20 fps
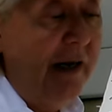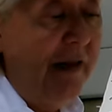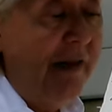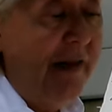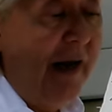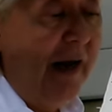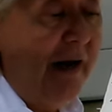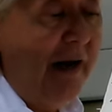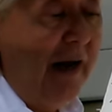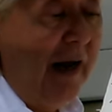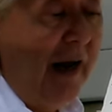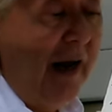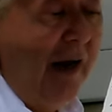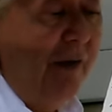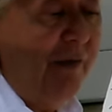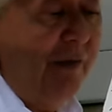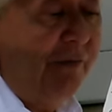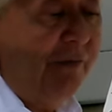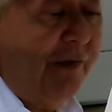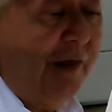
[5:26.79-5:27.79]
that on
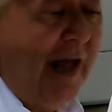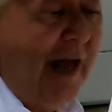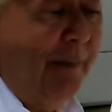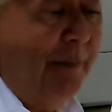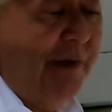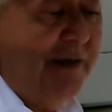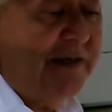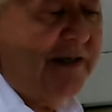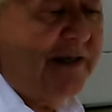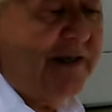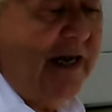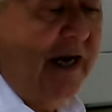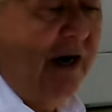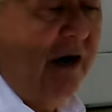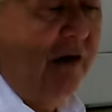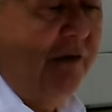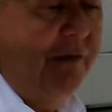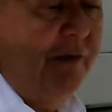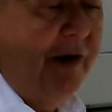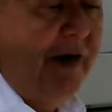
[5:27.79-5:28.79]
the flap
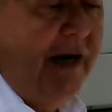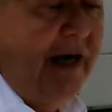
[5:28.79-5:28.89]
itself,